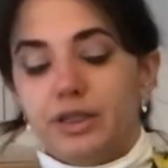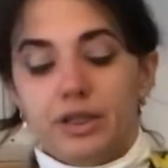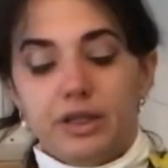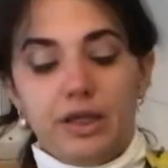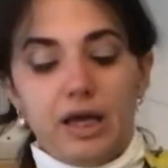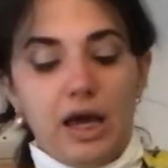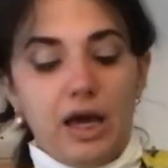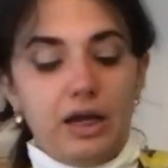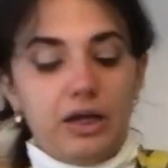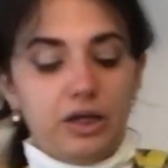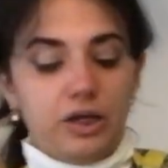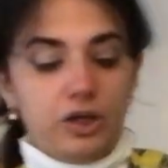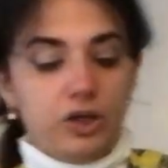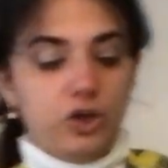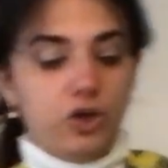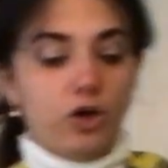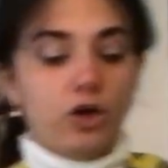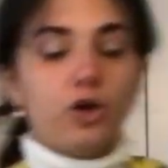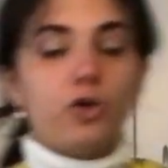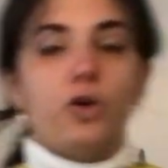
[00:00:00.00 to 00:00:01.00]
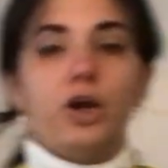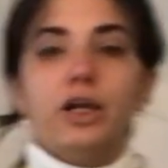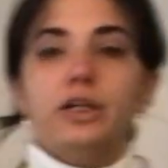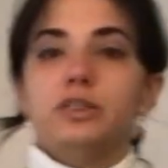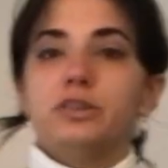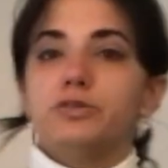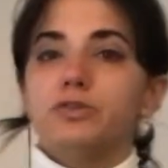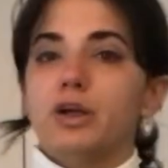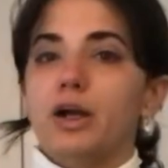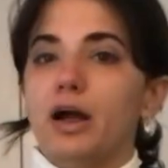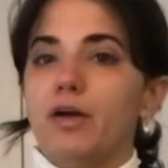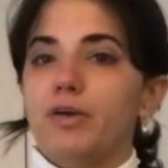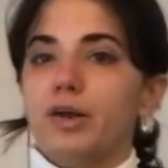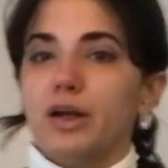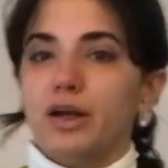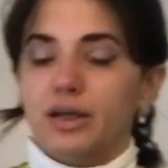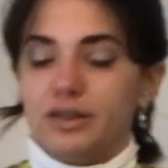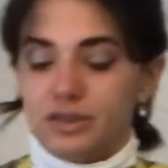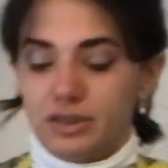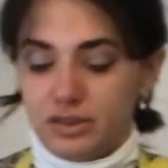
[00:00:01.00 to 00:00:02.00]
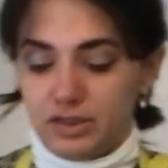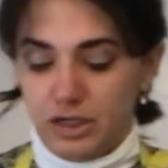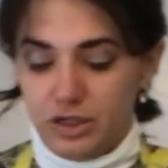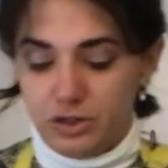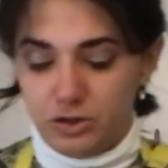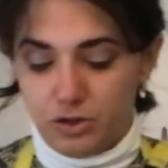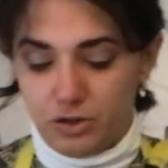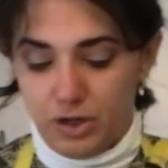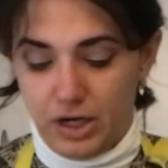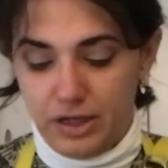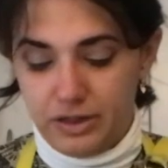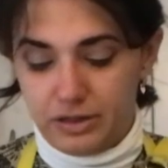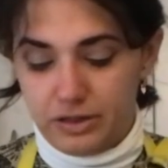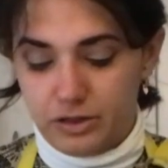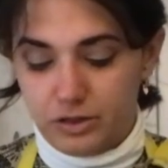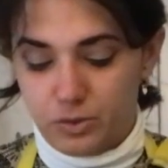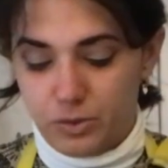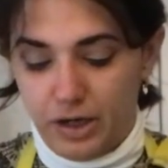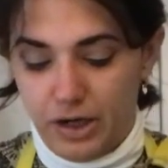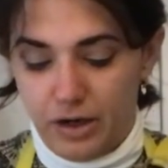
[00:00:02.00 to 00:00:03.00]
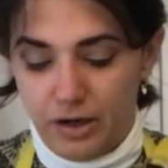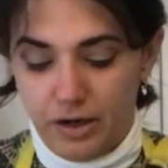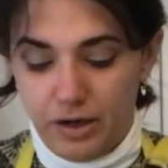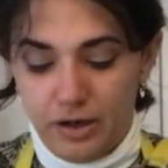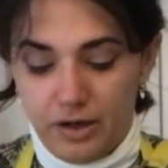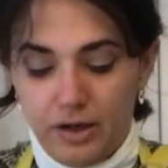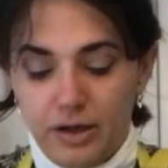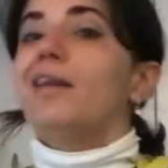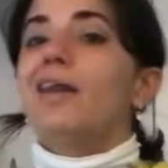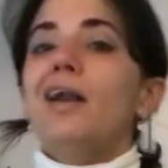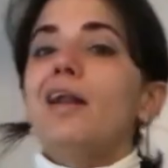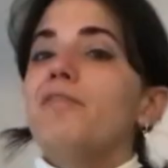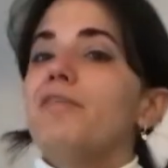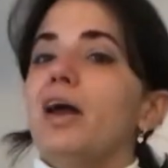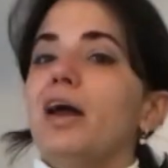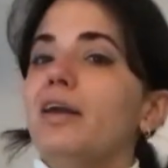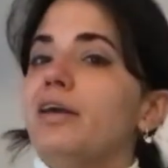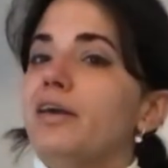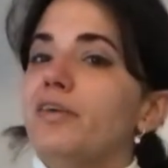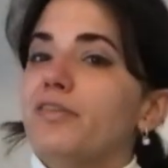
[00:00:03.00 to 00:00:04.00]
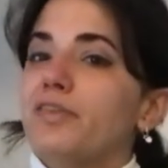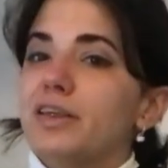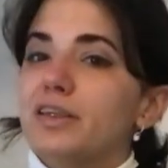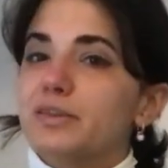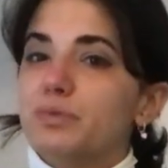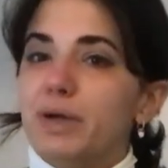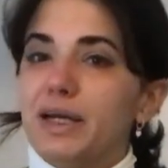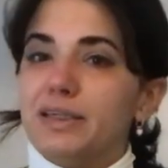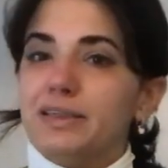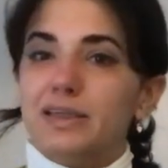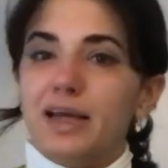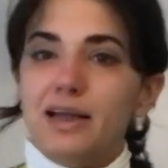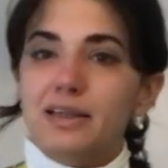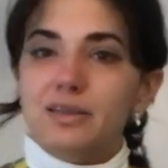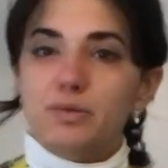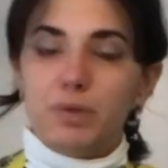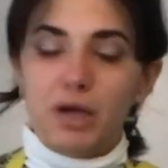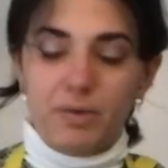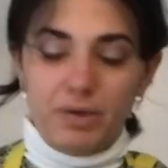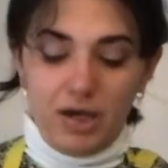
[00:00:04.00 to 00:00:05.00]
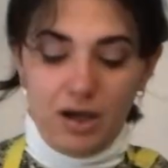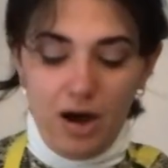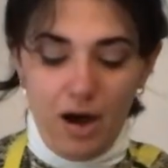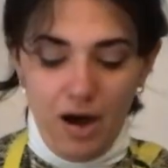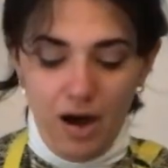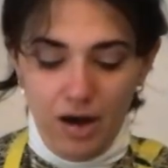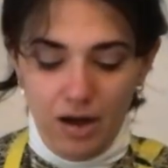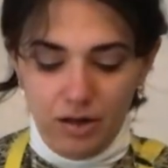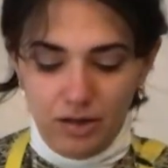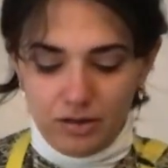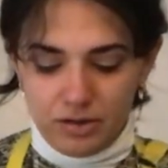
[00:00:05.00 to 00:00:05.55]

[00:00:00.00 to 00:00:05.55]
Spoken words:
that you're crazy for having an existential crisis where none of any of this makes sense, baby girl?